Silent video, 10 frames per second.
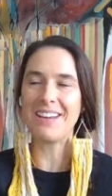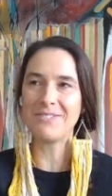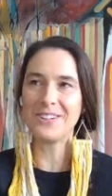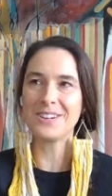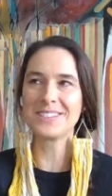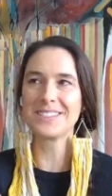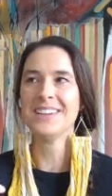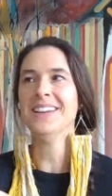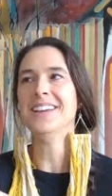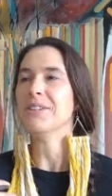at first
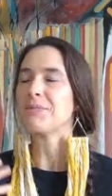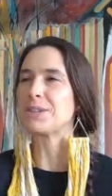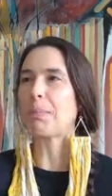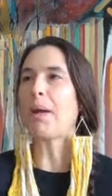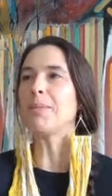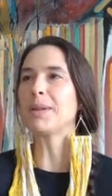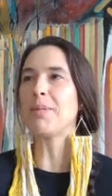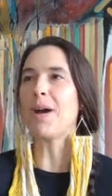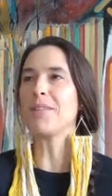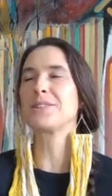which probably
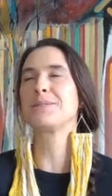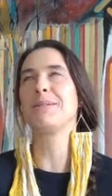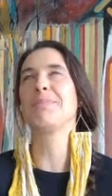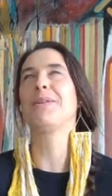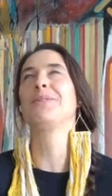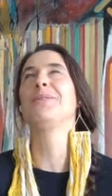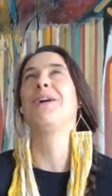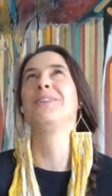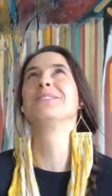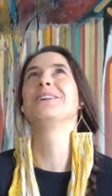bothers people who
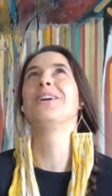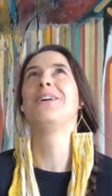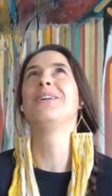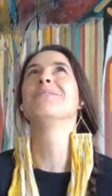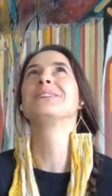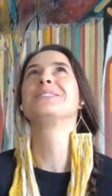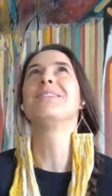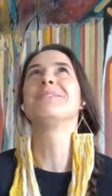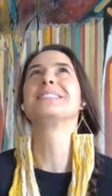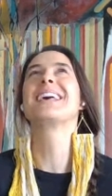aren't tall, which I
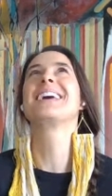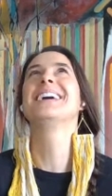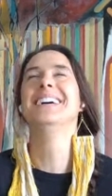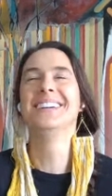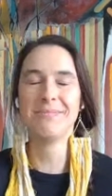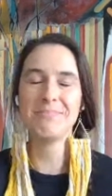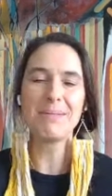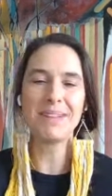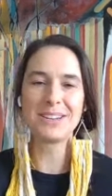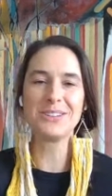was like,
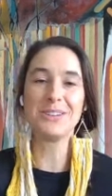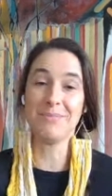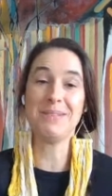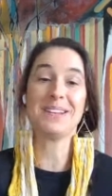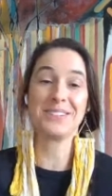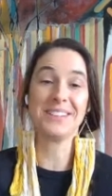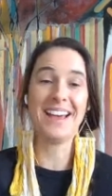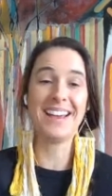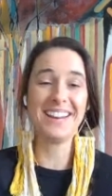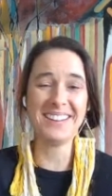maybe I shouldn't have mentioned
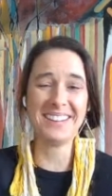that.